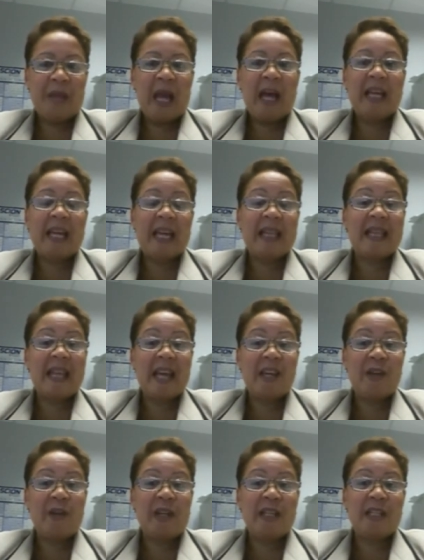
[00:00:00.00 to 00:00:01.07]
Again,
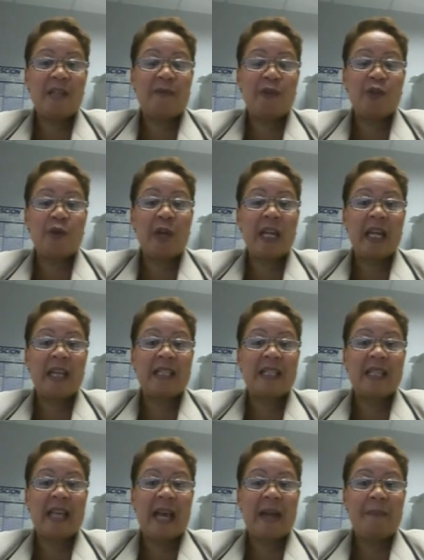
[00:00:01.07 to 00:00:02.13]
thank you, Linzie, for joining us
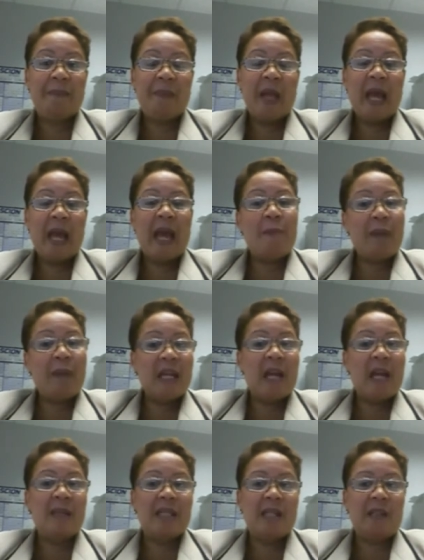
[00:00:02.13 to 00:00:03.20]
today. And my
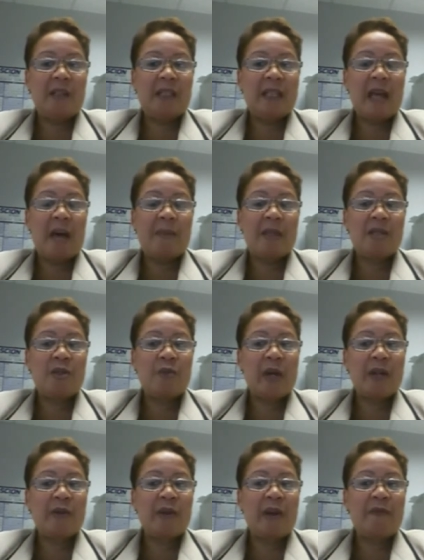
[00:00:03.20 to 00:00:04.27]
name is Nilda Thomas,
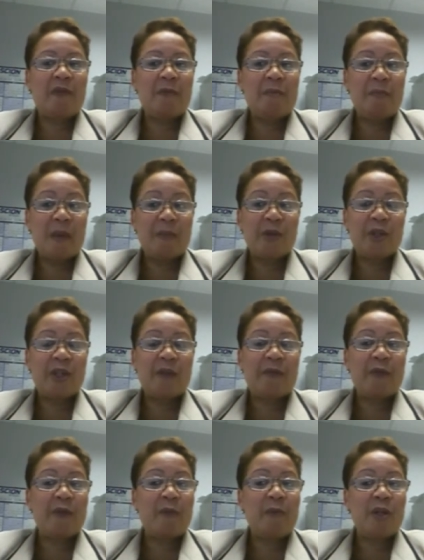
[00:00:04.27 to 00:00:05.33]
Director of the
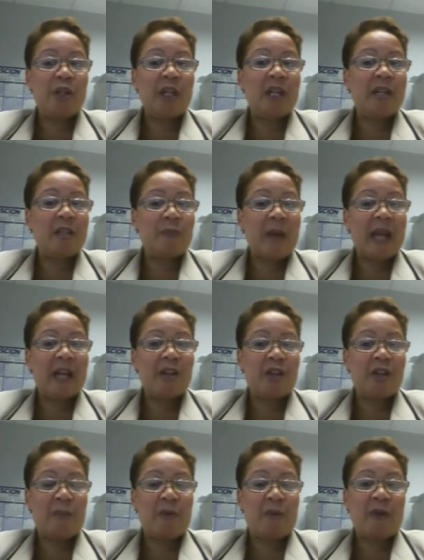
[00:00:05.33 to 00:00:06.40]
Membership for the Michigan Hispanic
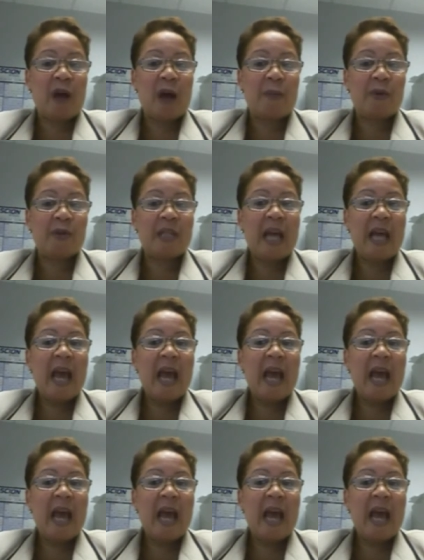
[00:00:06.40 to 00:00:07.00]
Chamber of Commerce.